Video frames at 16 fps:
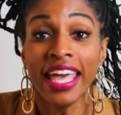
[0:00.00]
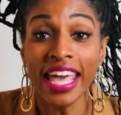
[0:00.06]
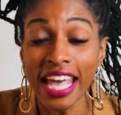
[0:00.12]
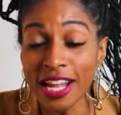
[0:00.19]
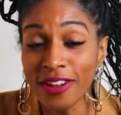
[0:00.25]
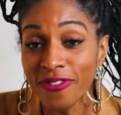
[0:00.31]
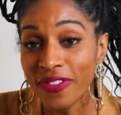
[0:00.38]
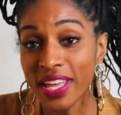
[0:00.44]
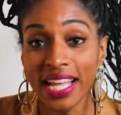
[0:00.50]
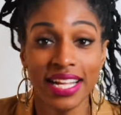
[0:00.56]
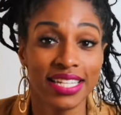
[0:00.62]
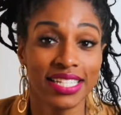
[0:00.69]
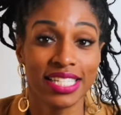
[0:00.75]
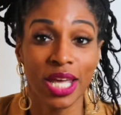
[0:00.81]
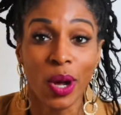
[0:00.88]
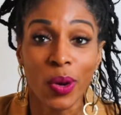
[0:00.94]
infant
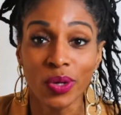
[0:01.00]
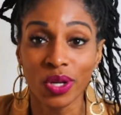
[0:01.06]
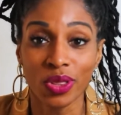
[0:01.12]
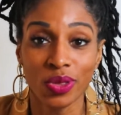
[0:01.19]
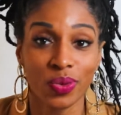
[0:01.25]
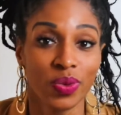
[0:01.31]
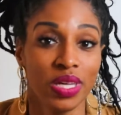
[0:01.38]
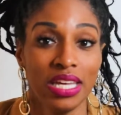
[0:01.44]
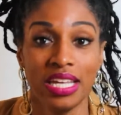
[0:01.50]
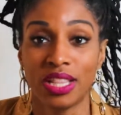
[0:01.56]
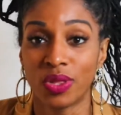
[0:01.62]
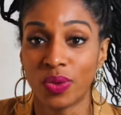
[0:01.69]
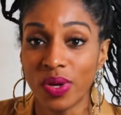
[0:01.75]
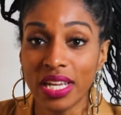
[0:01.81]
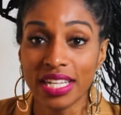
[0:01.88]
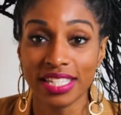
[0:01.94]
0 to 3,
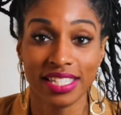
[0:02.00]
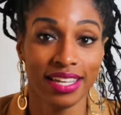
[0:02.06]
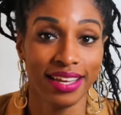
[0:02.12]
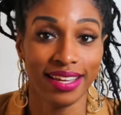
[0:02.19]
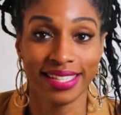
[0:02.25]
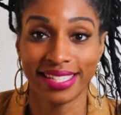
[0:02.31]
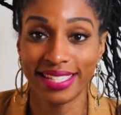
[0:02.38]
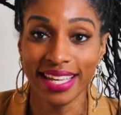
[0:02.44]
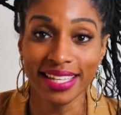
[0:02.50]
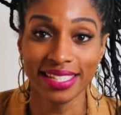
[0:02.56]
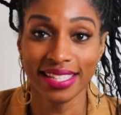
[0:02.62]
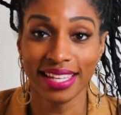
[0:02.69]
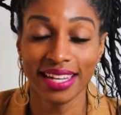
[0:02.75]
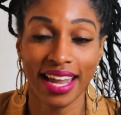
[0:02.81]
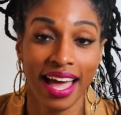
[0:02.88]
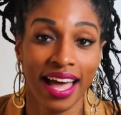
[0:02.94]
3 to 6, 6
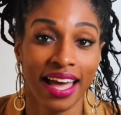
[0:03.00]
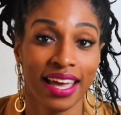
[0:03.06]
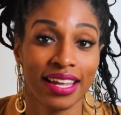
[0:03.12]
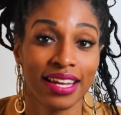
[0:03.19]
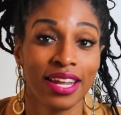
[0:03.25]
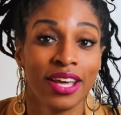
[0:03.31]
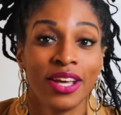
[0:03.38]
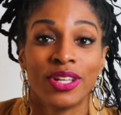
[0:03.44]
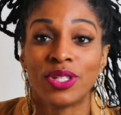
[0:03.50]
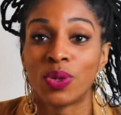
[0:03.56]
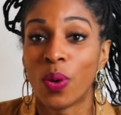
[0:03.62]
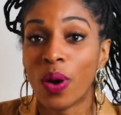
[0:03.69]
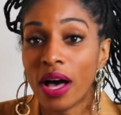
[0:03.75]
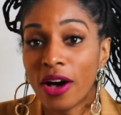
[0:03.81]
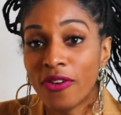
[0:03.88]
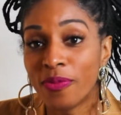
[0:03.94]
to 9,
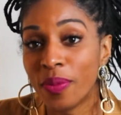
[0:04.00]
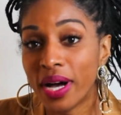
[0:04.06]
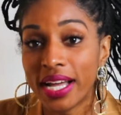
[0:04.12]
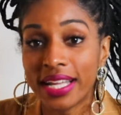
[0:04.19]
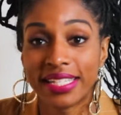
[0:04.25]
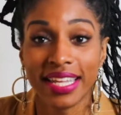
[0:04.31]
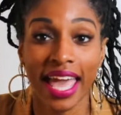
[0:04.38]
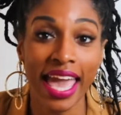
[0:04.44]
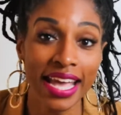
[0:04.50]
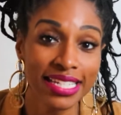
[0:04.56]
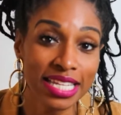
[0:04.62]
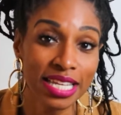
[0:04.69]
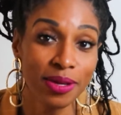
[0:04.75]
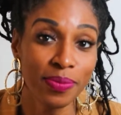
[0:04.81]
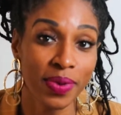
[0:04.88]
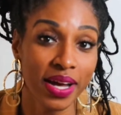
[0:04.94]
12 months,
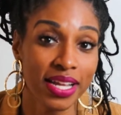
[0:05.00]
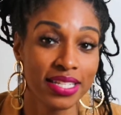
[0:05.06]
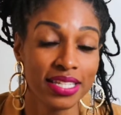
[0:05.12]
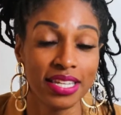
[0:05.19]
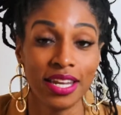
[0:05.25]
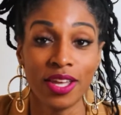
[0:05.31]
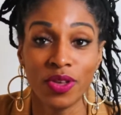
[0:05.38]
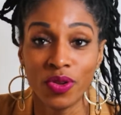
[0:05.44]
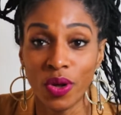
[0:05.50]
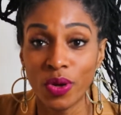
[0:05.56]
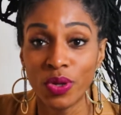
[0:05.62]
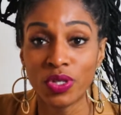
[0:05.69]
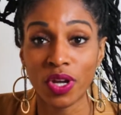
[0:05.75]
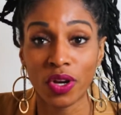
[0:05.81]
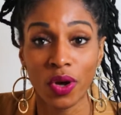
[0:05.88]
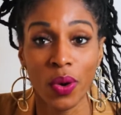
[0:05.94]
18 months, and then you
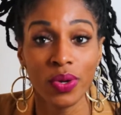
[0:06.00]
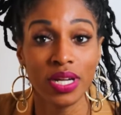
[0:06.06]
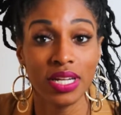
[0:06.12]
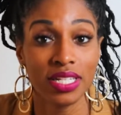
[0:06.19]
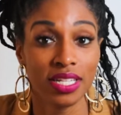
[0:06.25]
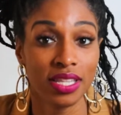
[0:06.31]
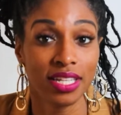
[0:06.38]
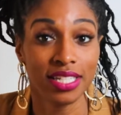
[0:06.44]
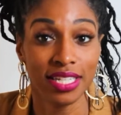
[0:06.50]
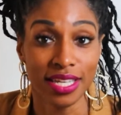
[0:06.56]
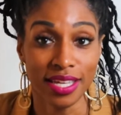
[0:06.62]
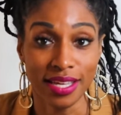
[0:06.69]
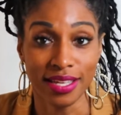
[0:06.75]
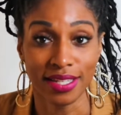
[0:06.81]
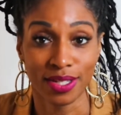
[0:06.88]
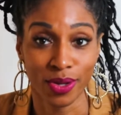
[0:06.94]
start going into the
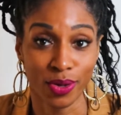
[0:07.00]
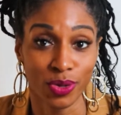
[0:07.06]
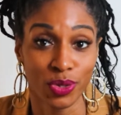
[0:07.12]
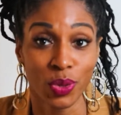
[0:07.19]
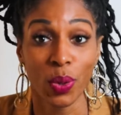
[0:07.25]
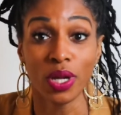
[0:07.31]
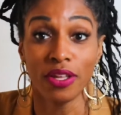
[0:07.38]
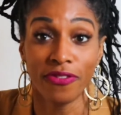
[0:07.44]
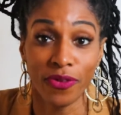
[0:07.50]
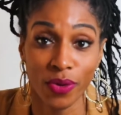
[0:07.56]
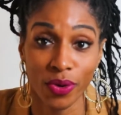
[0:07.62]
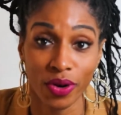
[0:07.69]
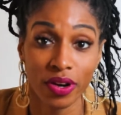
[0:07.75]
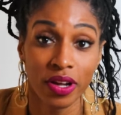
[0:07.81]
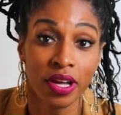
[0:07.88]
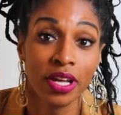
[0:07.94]
T's. So
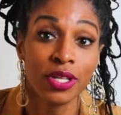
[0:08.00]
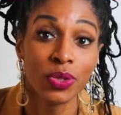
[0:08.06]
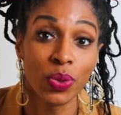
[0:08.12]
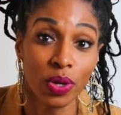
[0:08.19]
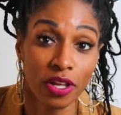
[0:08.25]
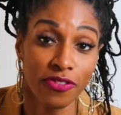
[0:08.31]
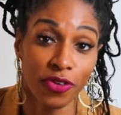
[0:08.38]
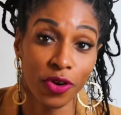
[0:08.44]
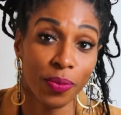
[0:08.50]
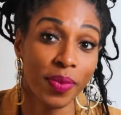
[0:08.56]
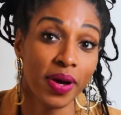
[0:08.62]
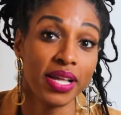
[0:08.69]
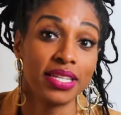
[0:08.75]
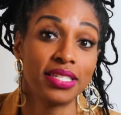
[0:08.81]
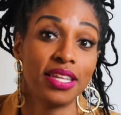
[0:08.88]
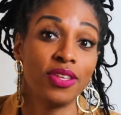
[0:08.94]
24
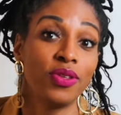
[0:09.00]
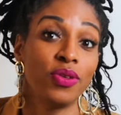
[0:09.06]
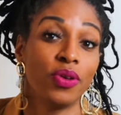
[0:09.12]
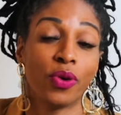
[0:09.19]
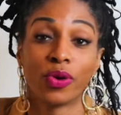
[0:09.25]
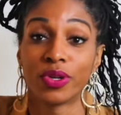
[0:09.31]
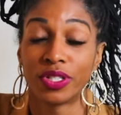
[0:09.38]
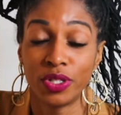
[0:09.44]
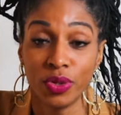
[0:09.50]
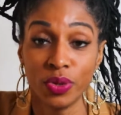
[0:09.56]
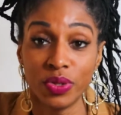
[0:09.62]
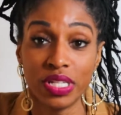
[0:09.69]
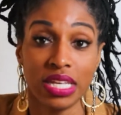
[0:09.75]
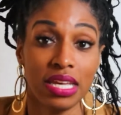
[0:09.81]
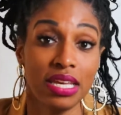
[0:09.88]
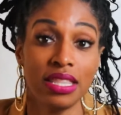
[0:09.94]
months, or
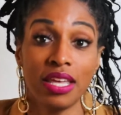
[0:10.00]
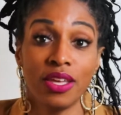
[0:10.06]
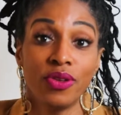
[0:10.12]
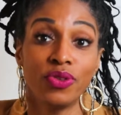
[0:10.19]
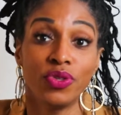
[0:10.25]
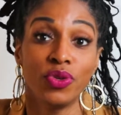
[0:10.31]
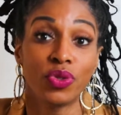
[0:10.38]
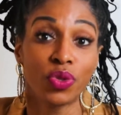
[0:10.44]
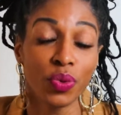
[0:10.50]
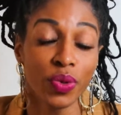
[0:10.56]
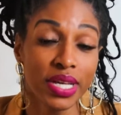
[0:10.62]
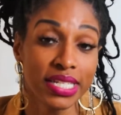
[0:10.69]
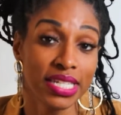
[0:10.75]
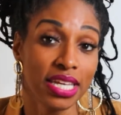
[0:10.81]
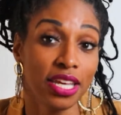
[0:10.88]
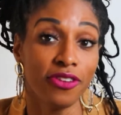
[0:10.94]
2T, then you do
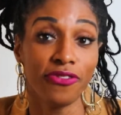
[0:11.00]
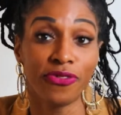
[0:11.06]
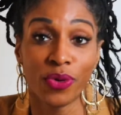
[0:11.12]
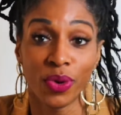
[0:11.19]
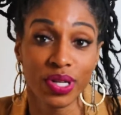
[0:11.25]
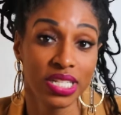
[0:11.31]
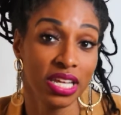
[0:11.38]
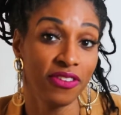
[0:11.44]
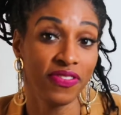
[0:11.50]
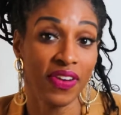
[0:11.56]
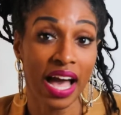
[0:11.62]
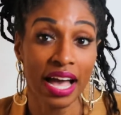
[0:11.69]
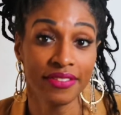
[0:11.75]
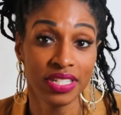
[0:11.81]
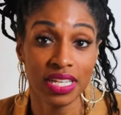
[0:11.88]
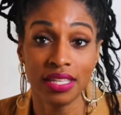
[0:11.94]
3T, 4T,
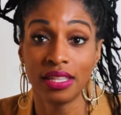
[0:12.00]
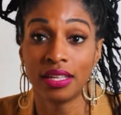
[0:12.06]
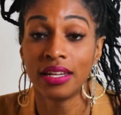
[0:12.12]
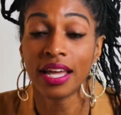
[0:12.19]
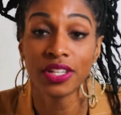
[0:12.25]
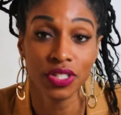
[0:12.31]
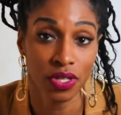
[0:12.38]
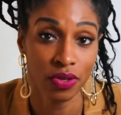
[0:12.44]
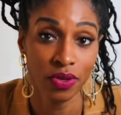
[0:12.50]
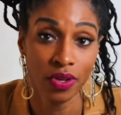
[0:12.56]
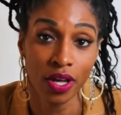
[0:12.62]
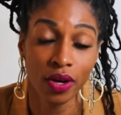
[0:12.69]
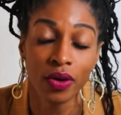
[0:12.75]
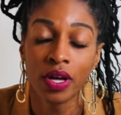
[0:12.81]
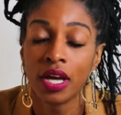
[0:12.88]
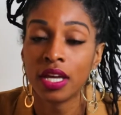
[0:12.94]
5T, and the next thing you
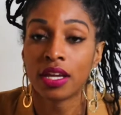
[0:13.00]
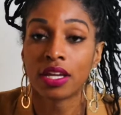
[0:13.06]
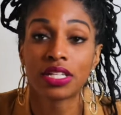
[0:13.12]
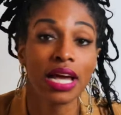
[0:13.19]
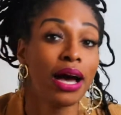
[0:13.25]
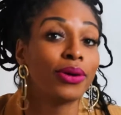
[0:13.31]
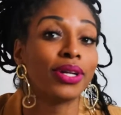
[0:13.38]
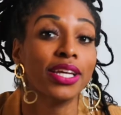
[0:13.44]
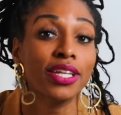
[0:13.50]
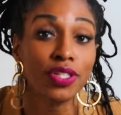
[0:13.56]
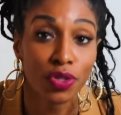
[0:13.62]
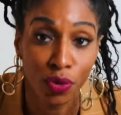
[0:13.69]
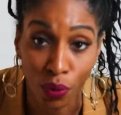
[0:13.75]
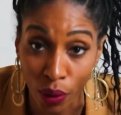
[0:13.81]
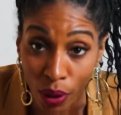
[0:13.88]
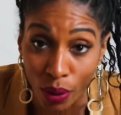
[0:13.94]
know, your child is
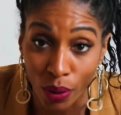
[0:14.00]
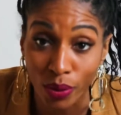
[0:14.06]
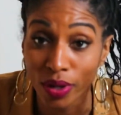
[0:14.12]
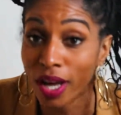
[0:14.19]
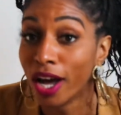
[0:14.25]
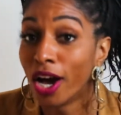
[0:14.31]
grown.